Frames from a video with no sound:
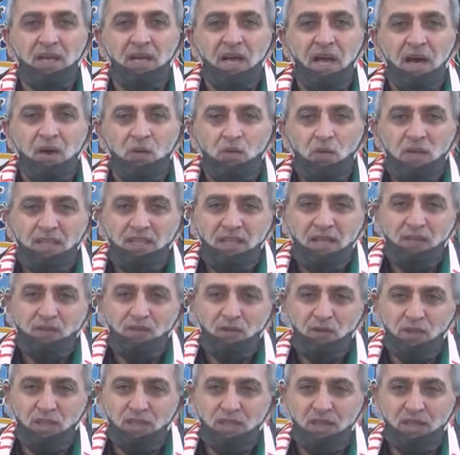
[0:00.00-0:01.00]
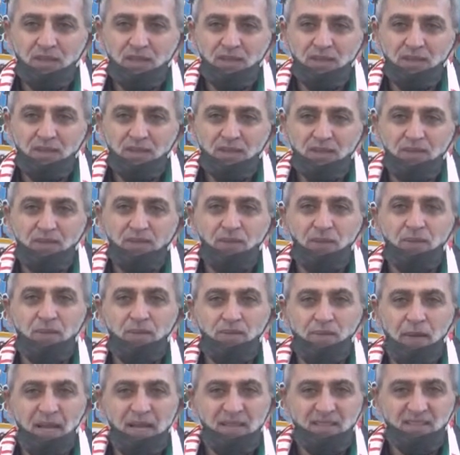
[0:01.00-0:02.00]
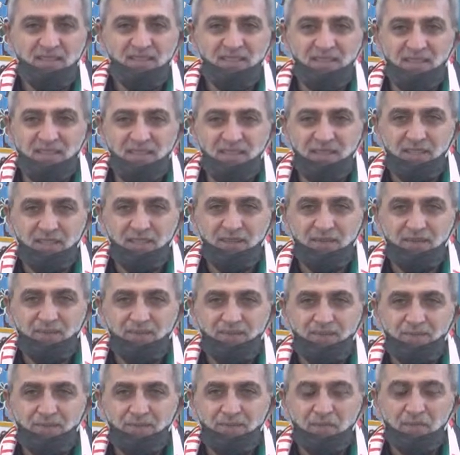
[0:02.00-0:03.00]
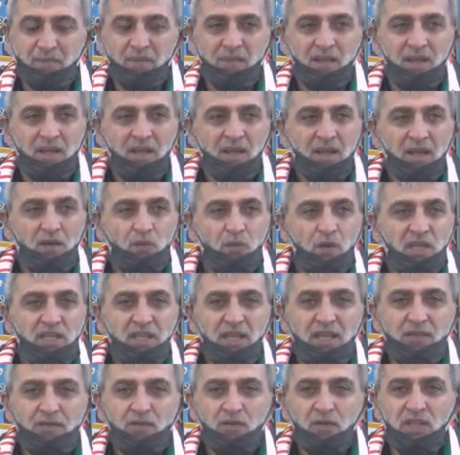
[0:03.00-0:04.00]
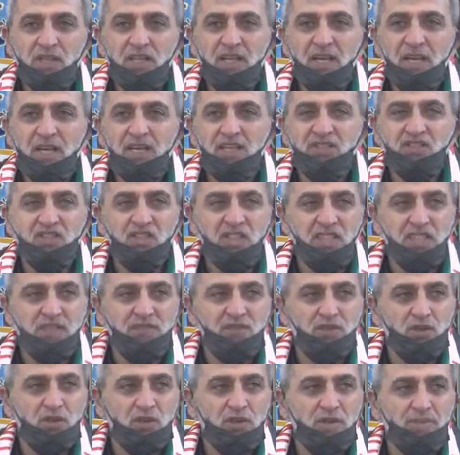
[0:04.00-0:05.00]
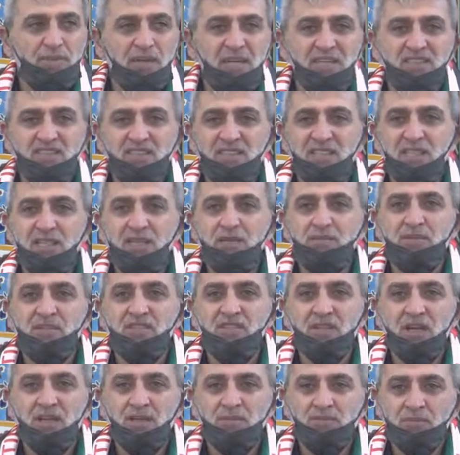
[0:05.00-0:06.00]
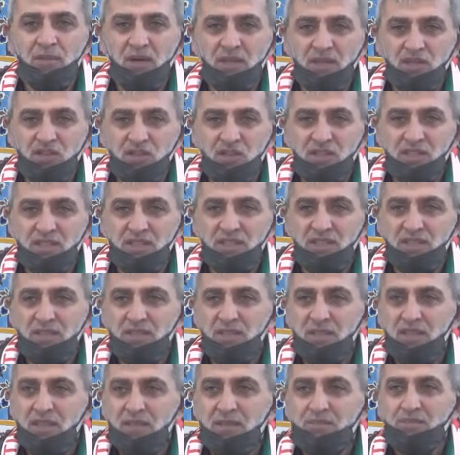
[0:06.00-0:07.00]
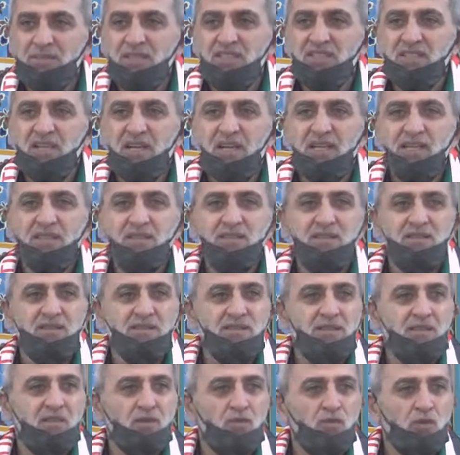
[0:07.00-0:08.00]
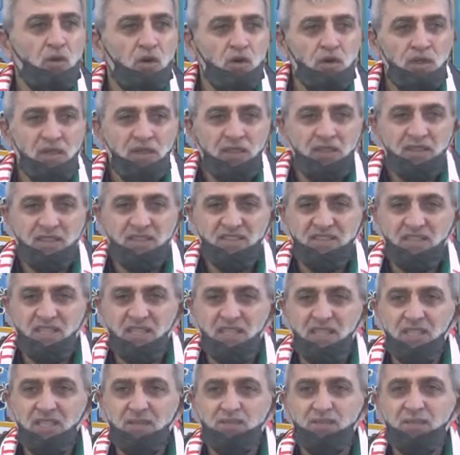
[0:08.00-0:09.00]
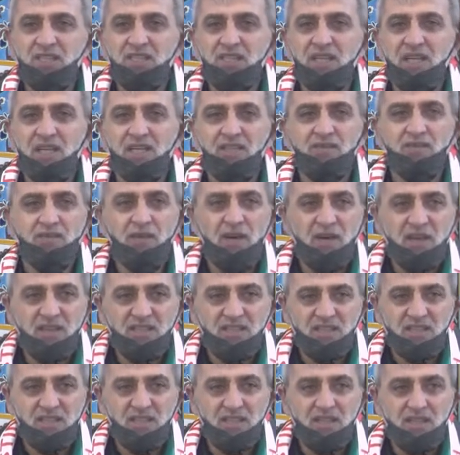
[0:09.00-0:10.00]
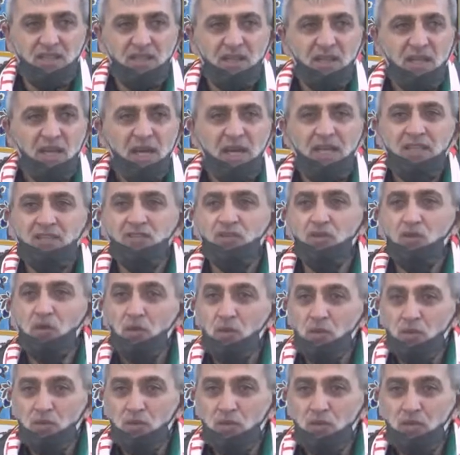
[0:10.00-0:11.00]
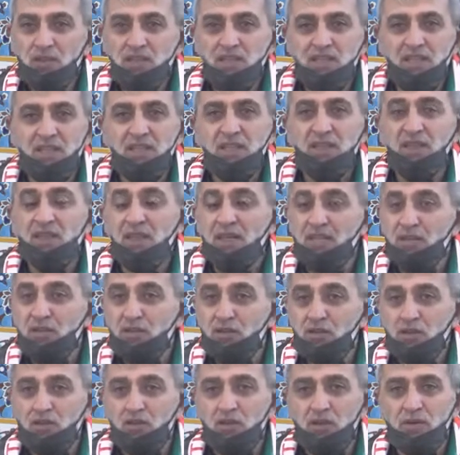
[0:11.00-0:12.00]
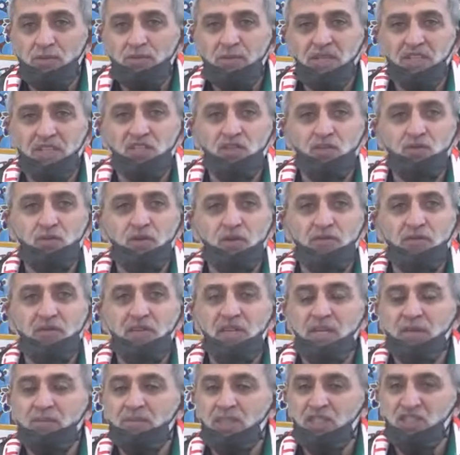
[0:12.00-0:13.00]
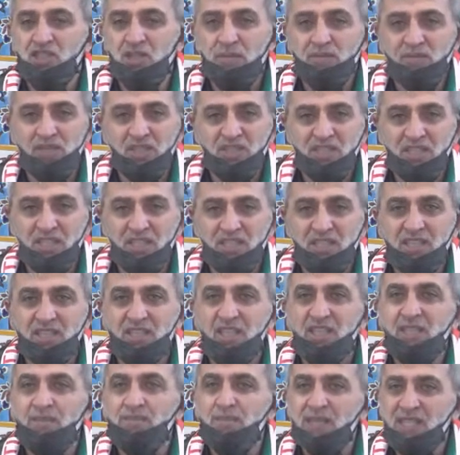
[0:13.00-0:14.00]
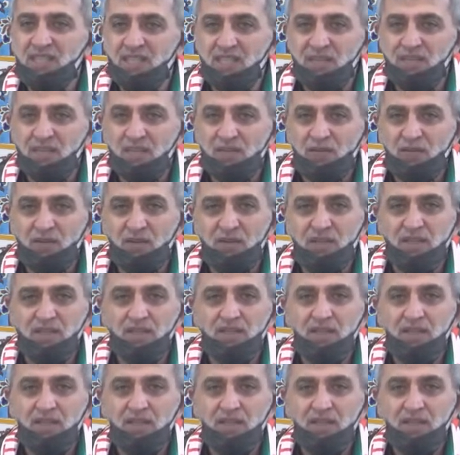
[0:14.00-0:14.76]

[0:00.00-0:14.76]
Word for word: What have we done for the Palestinian? What have we achieved to the Palestinian beside marching, beside walking in the street, beside fasting, it's all good deed. Thank you so much. We very much appreciate it. It make a difference.